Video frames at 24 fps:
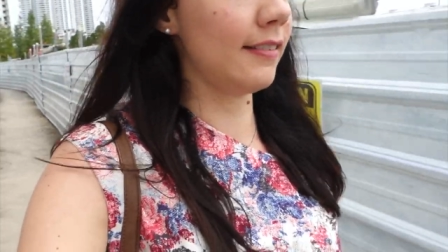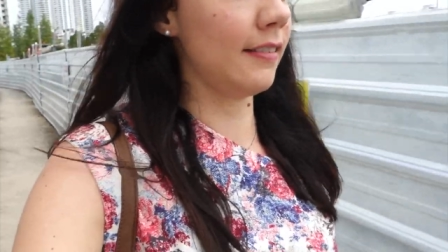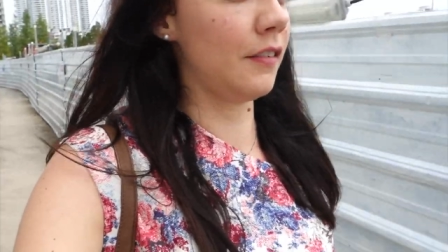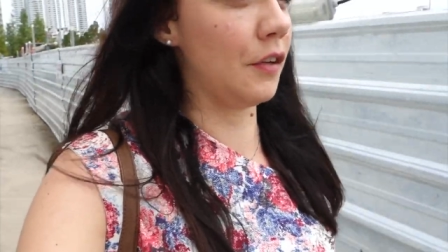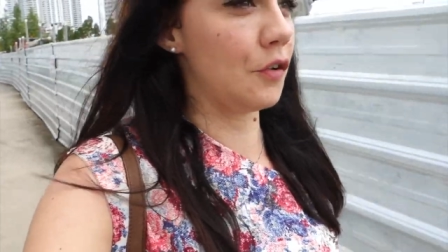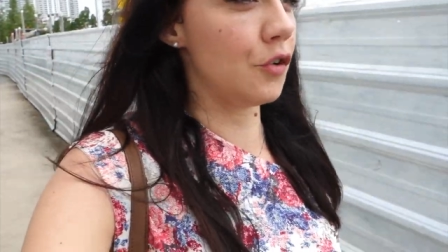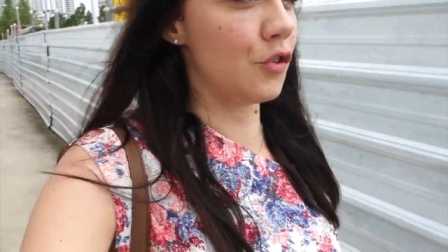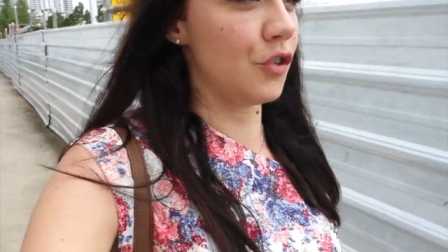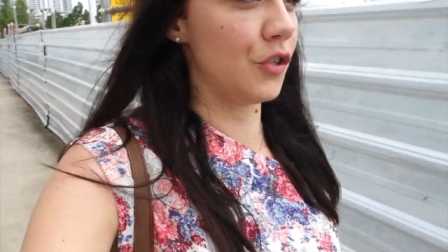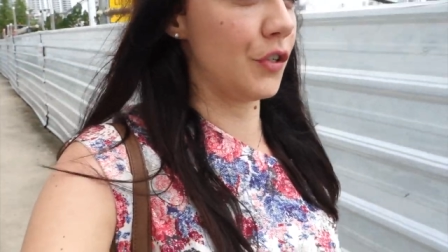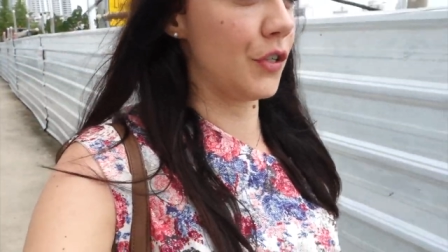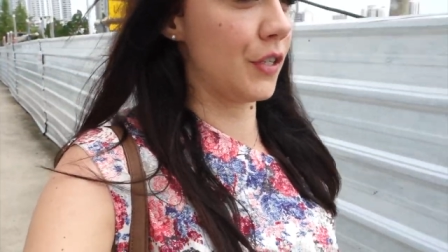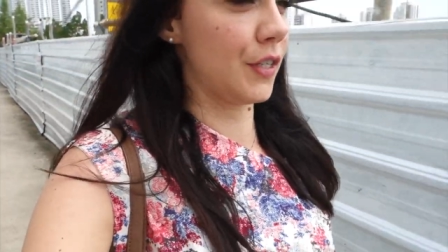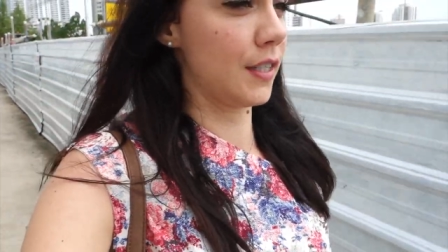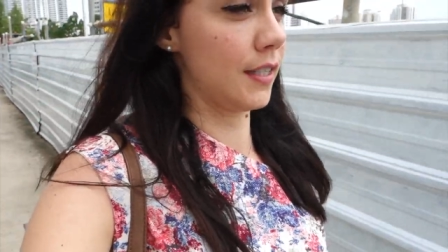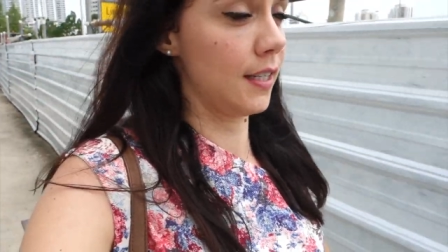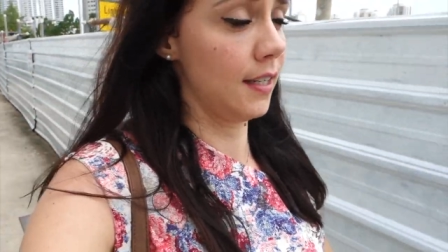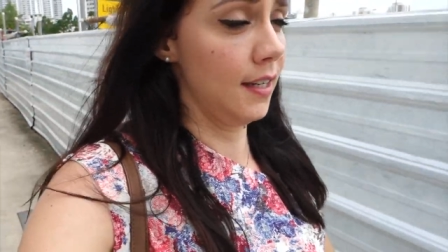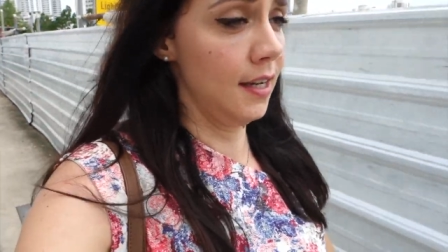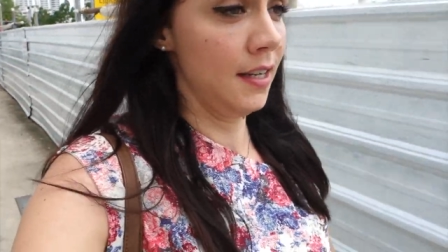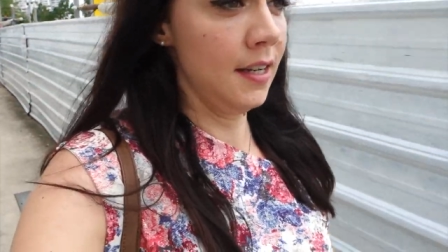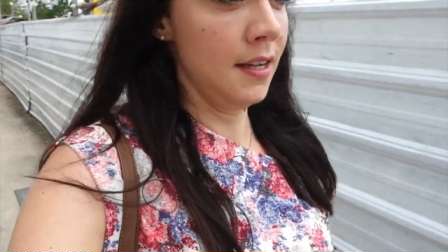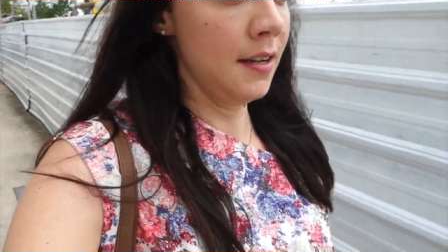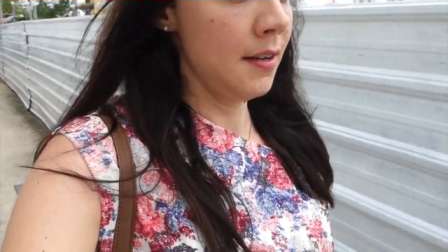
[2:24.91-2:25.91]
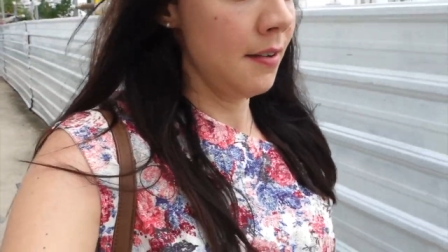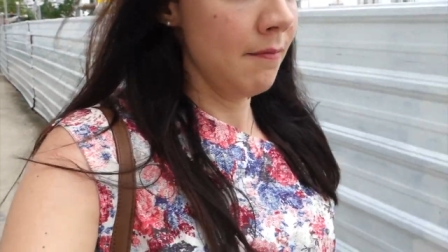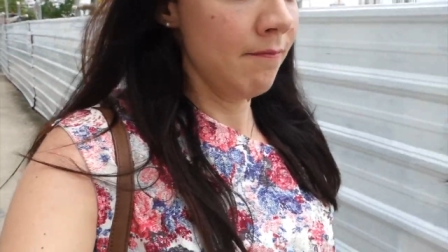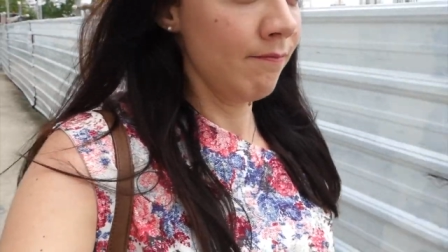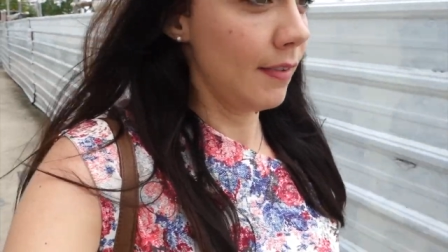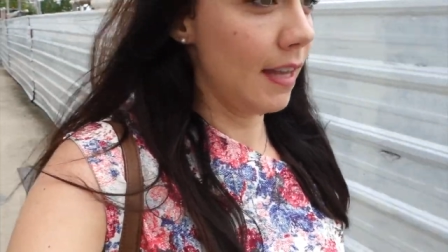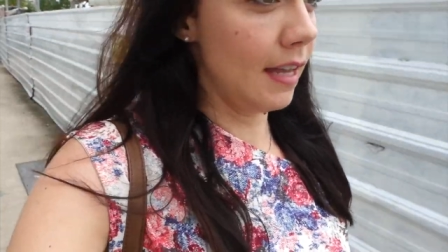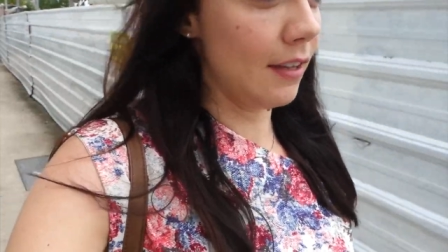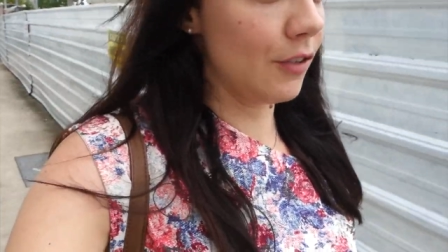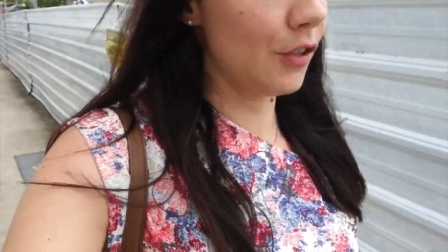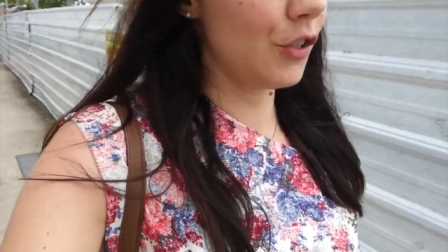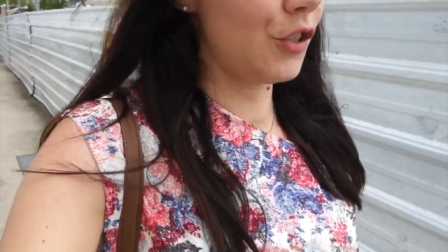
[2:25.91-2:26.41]
They're just
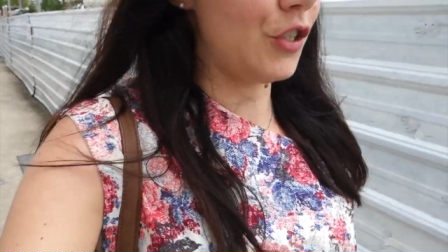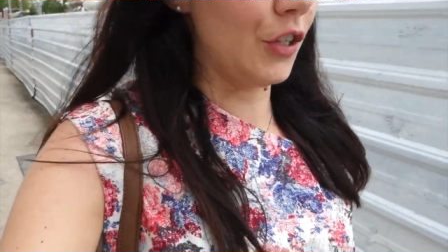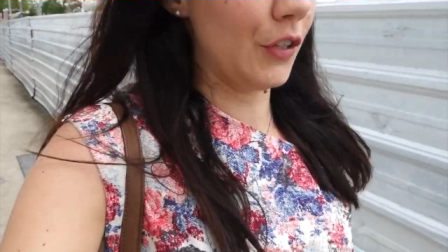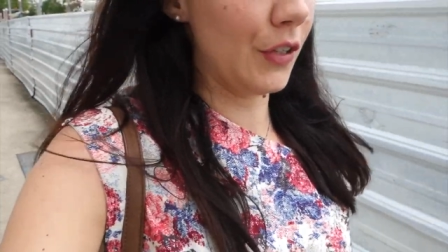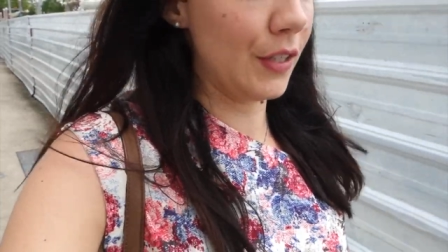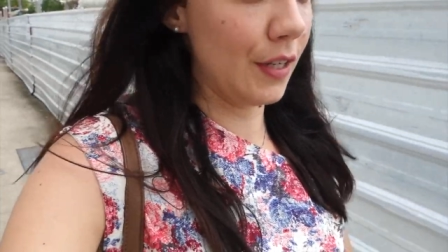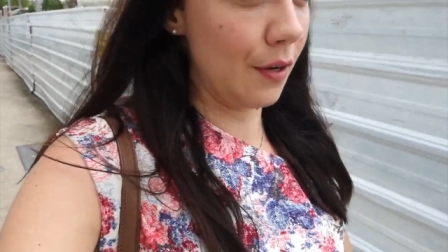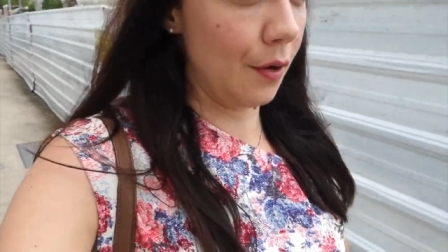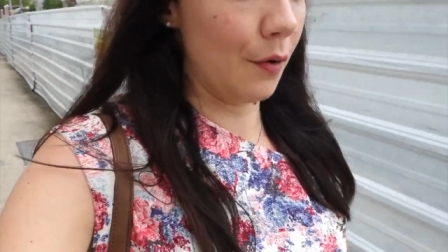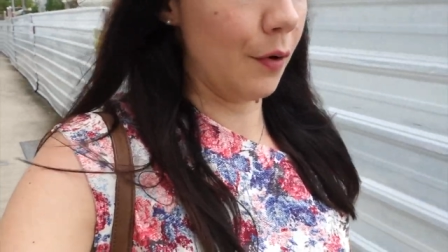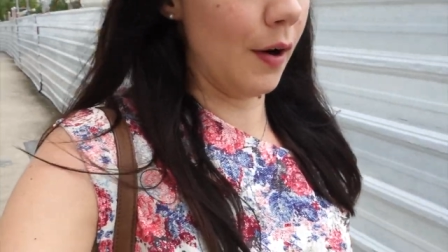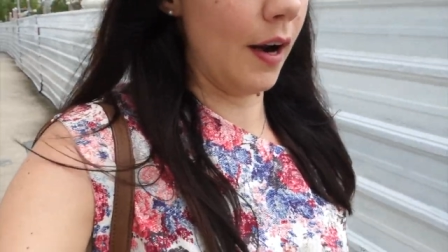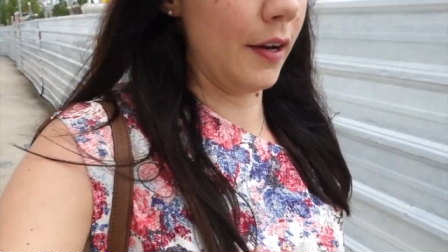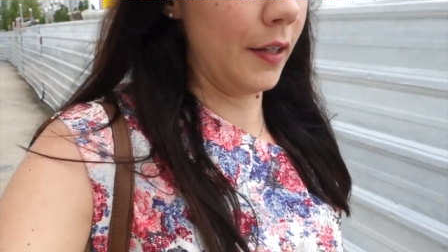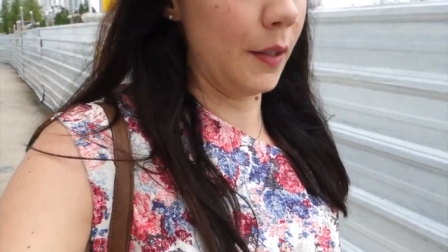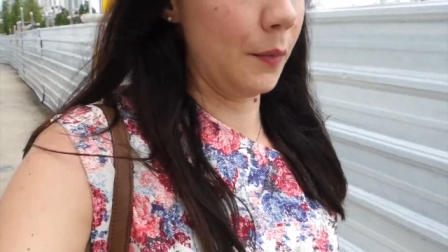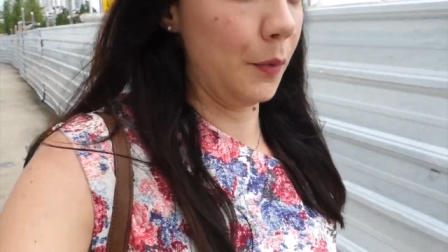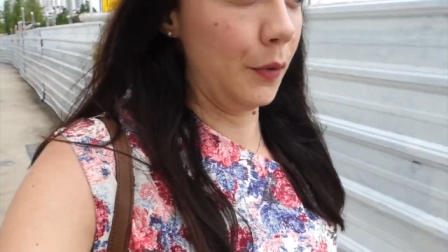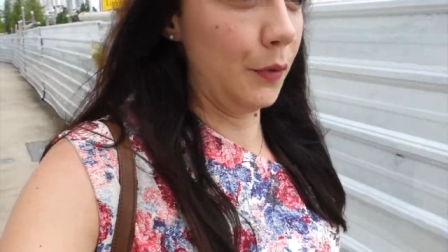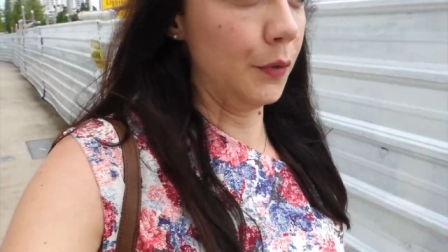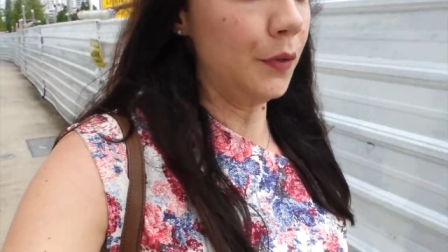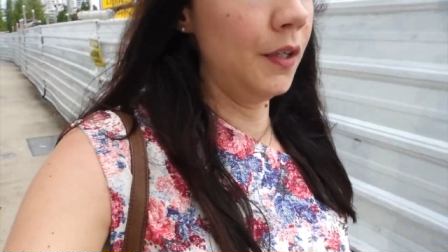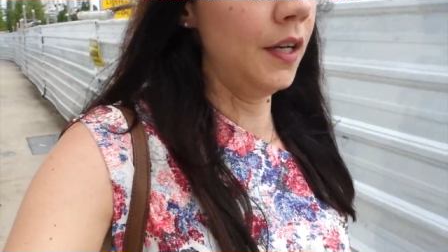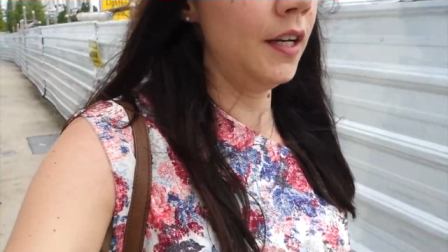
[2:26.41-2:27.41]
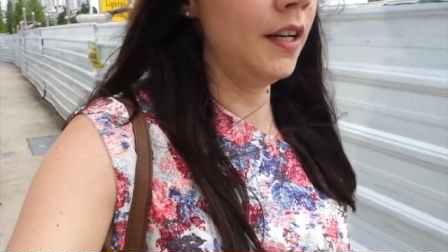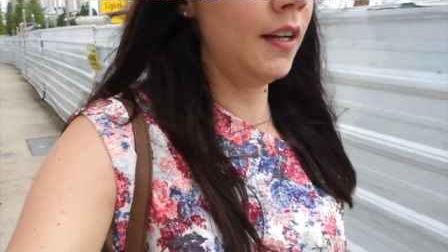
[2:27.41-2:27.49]
is just incredible